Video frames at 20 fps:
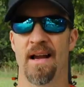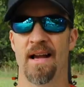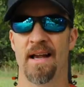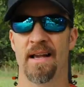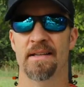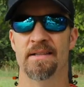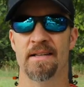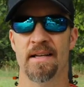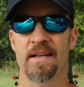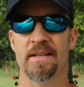
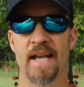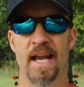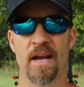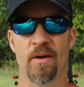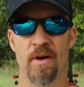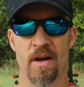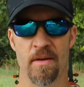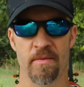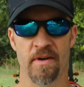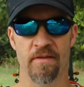it's going to take
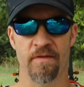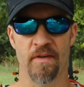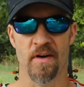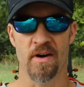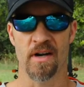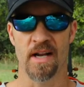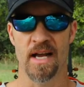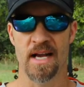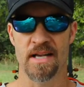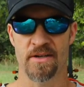quite a bit of
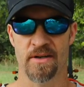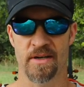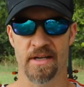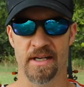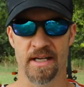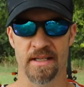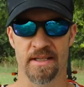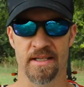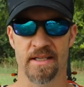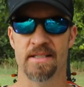fertilizer to
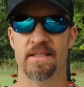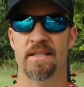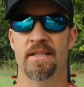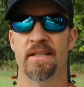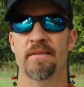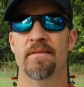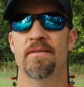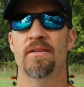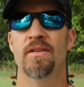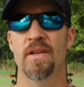get this
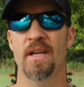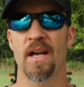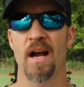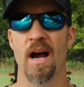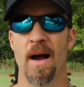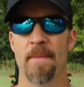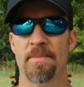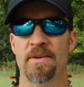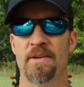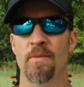to the
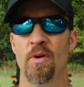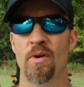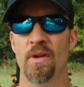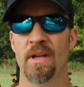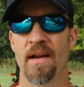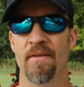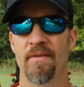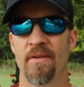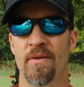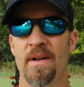optimal
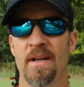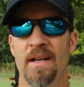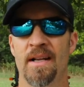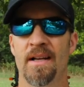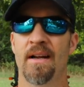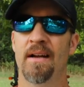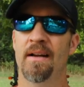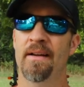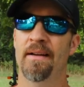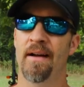level.
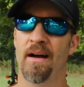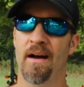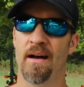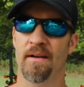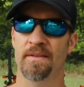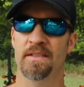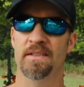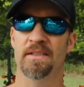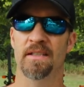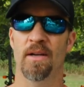
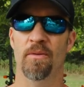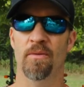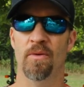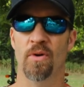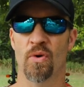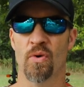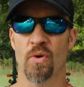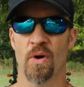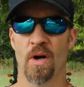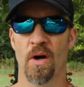Obviously it will
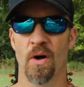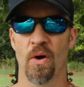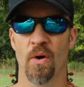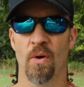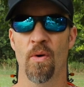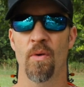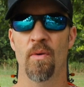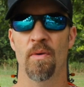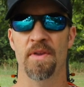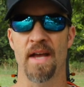
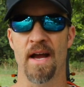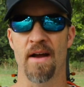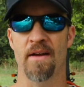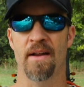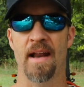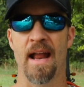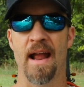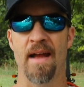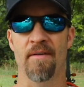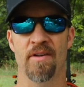grow without
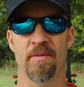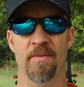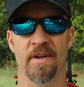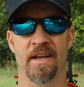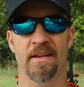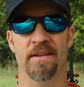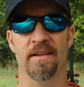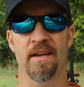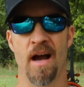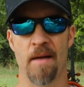it having to be
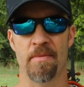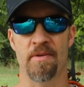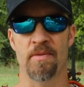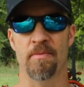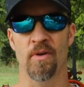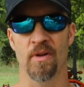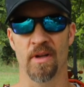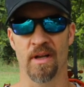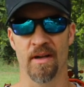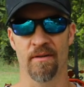at the
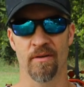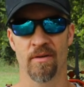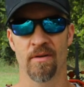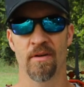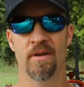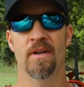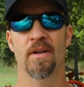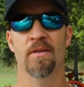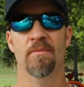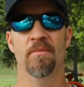optimal level,
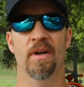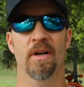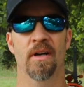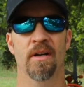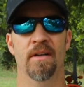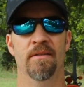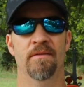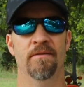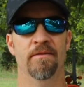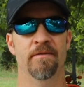
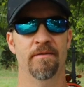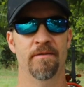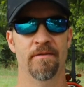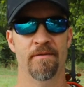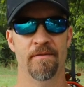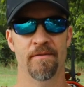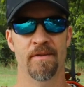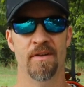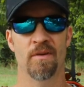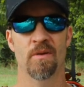but
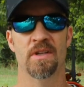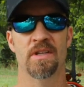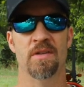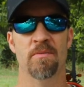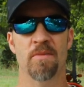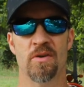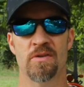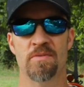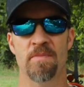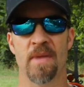you want the
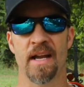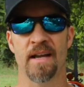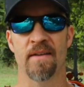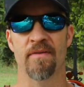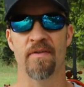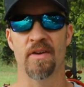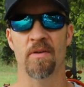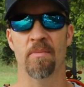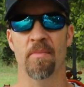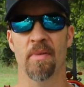most bang
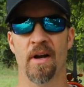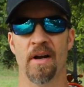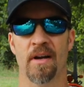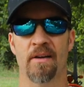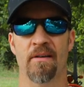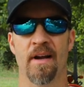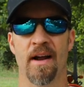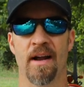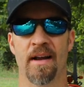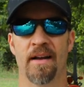for your
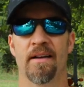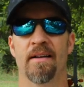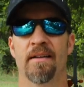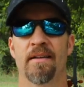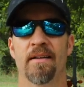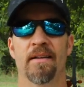buck, right?